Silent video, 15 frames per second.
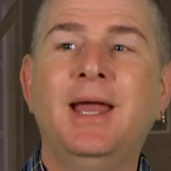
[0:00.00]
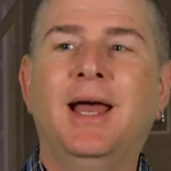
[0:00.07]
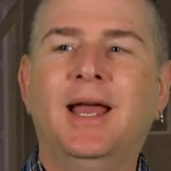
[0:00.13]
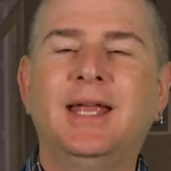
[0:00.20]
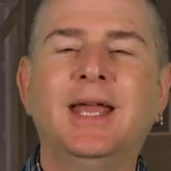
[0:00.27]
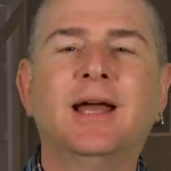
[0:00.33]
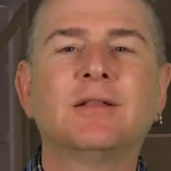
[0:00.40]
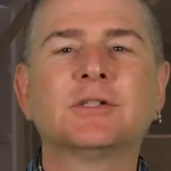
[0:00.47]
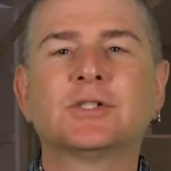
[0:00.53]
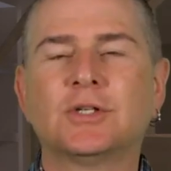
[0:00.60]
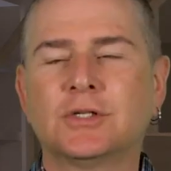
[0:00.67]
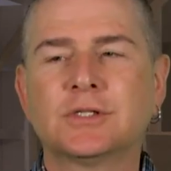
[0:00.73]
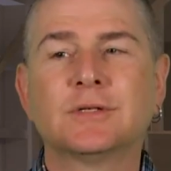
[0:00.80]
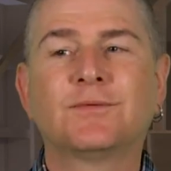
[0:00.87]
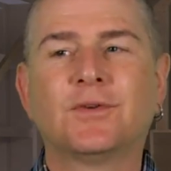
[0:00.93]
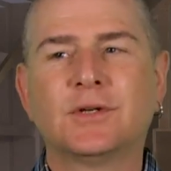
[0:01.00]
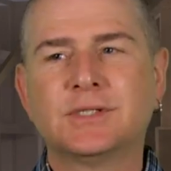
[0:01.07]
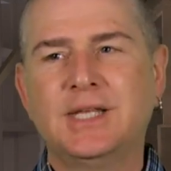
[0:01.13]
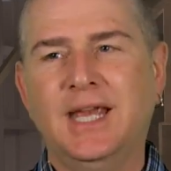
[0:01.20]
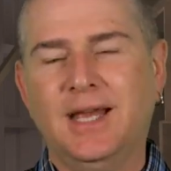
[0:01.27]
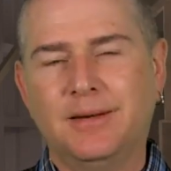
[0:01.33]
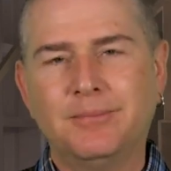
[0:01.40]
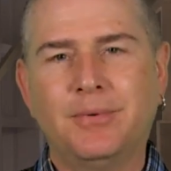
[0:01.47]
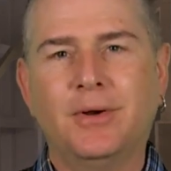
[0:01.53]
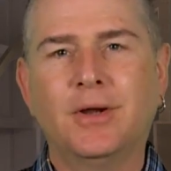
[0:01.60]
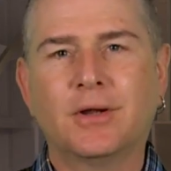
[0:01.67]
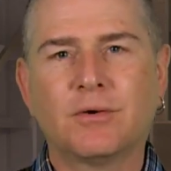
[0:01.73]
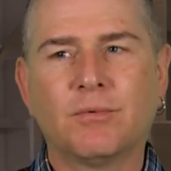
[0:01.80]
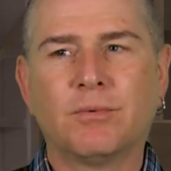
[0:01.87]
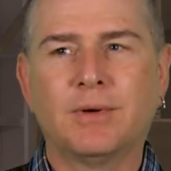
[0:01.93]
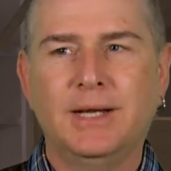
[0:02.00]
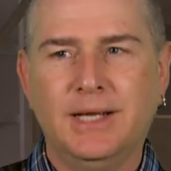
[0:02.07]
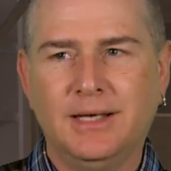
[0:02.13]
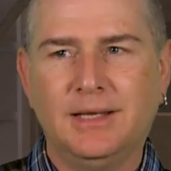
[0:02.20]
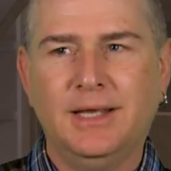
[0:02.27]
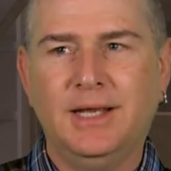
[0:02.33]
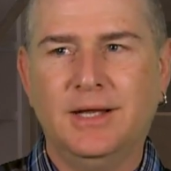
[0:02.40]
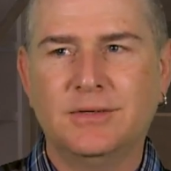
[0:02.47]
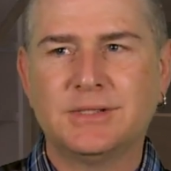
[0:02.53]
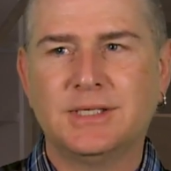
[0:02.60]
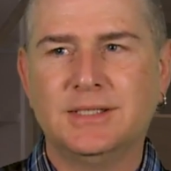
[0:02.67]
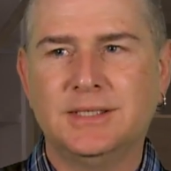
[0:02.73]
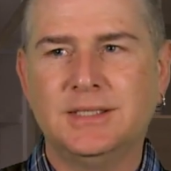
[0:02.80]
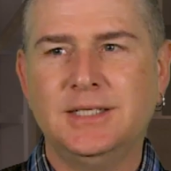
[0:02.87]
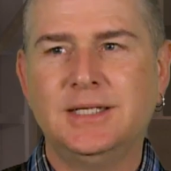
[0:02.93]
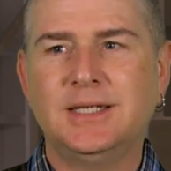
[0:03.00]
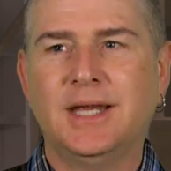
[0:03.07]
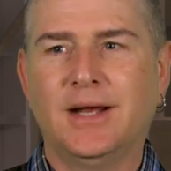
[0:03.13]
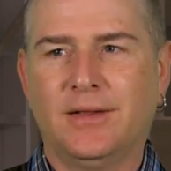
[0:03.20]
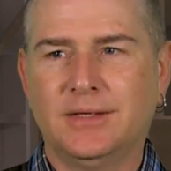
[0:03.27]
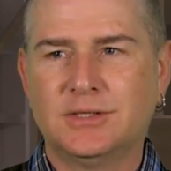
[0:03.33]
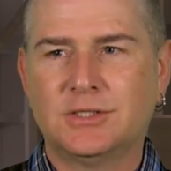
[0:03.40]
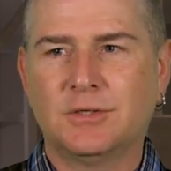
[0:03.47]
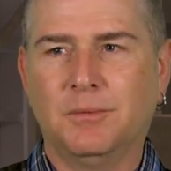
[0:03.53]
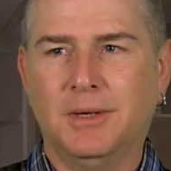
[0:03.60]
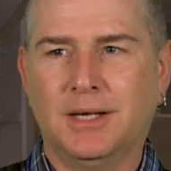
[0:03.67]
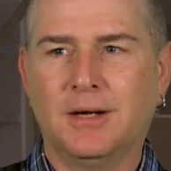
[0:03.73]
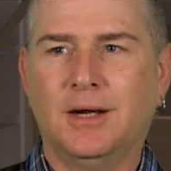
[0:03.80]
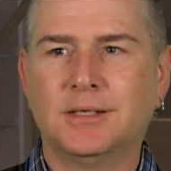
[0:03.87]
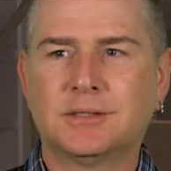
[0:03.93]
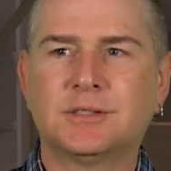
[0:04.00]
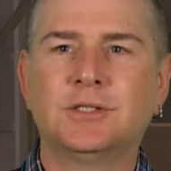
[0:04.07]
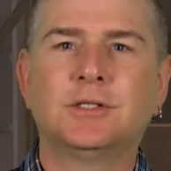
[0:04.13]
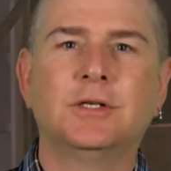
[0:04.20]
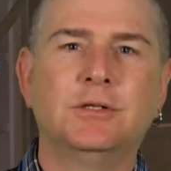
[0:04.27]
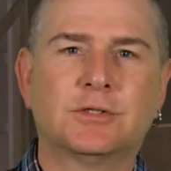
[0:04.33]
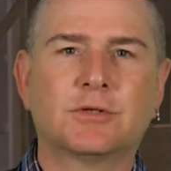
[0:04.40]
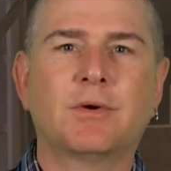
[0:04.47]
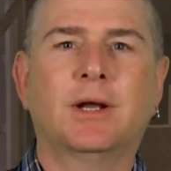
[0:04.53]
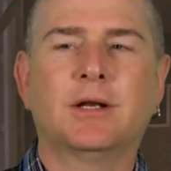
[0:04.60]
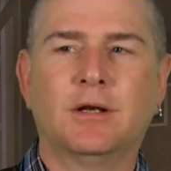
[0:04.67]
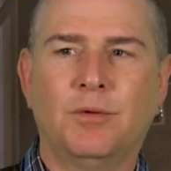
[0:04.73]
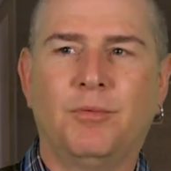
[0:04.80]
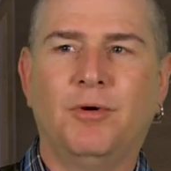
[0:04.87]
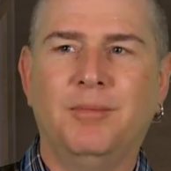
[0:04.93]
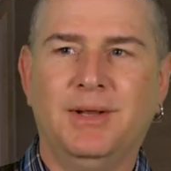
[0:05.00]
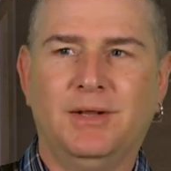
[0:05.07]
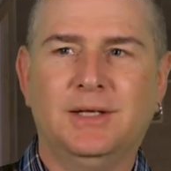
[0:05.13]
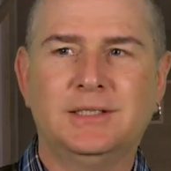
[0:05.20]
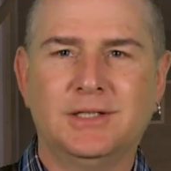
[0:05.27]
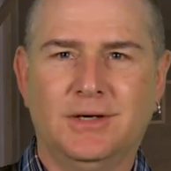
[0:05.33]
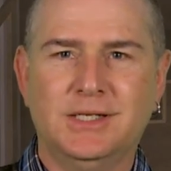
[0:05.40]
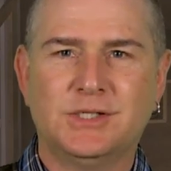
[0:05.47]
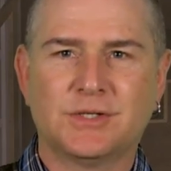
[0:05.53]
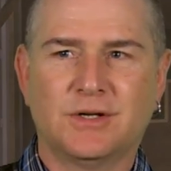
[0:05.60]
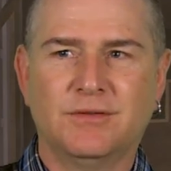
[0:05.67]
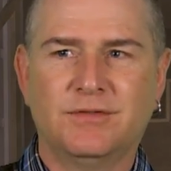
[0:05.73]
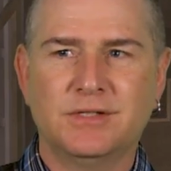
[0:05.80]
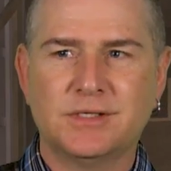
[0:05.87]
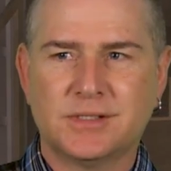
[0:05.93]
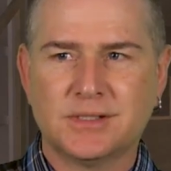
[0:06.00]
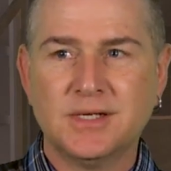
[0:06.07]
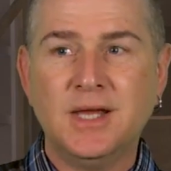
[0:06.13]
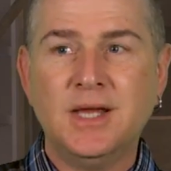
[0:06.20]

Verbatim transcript: Again, the his handbook really goes into detail as to what constitutes creditable military service.